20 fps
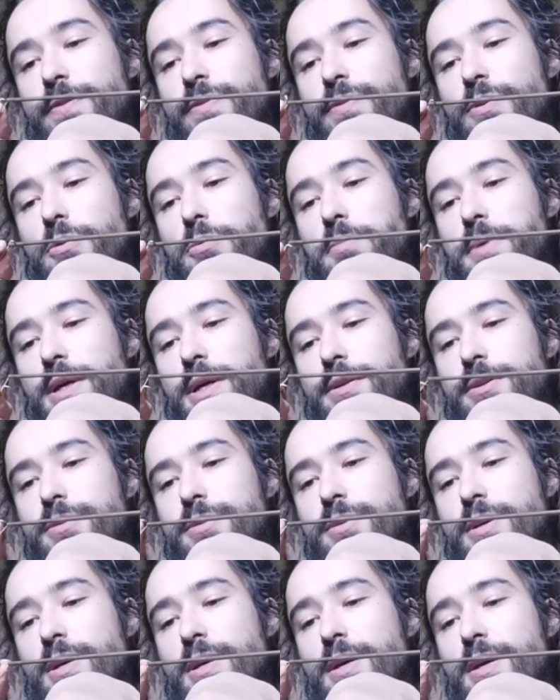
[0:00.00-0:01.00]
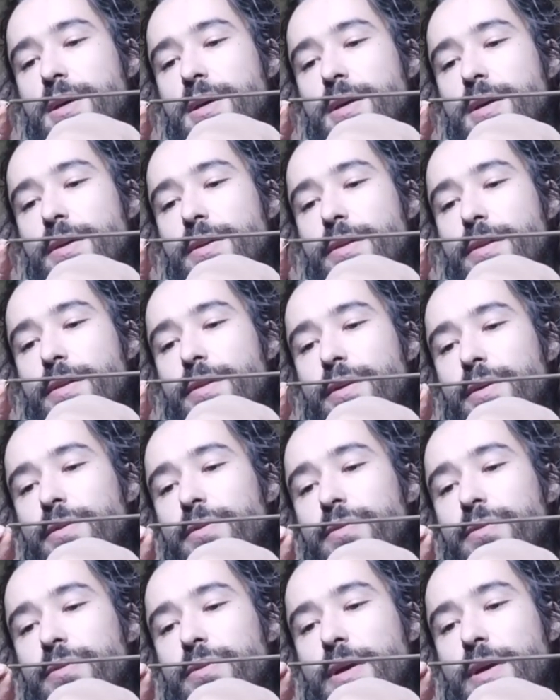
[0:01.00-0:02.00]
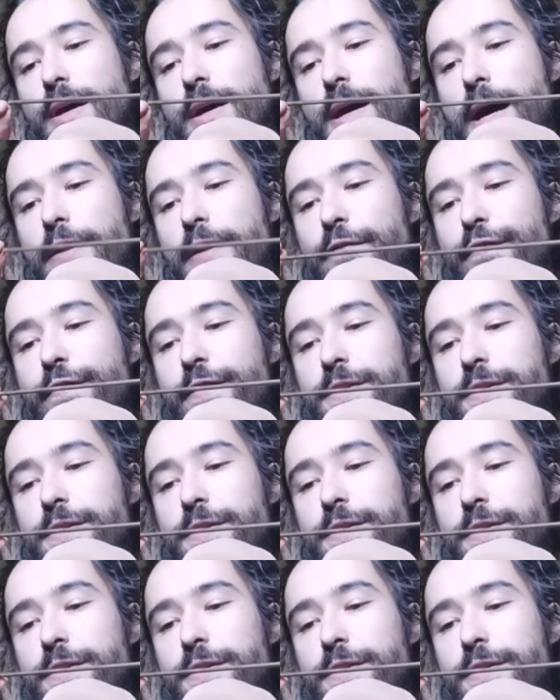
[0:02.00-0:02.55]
these unfinished membranes